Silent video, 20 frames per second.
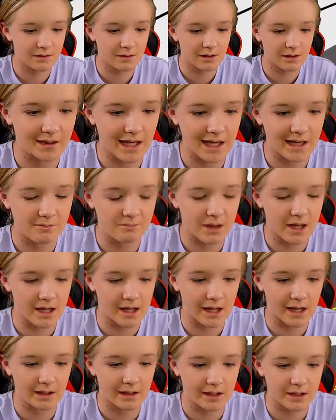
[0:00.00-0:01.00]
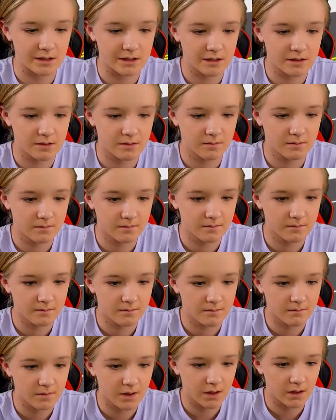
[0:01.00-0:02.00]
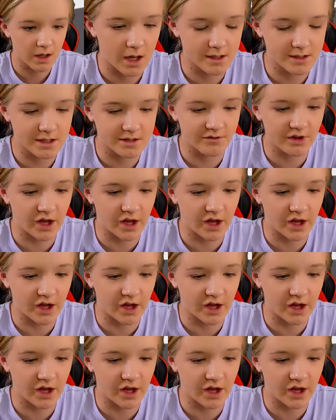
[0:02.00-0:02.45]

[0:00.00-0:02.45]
light pink at least. Cause it's